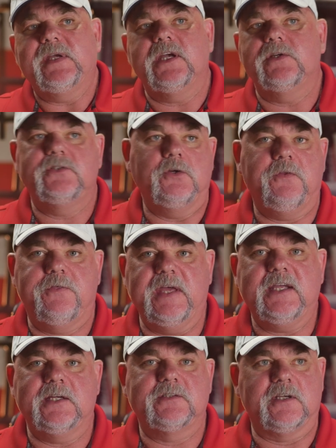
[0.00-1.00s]
because you
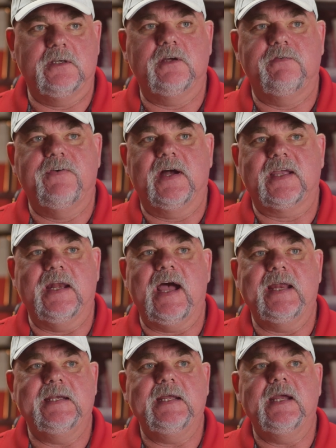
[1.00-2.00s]
think it's a good fucking
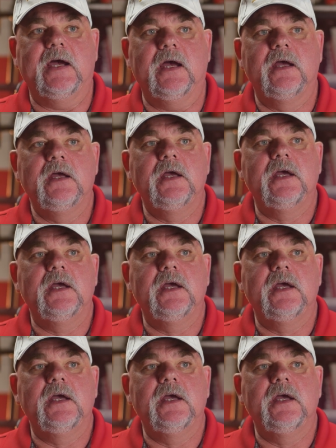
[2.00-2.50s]
idea.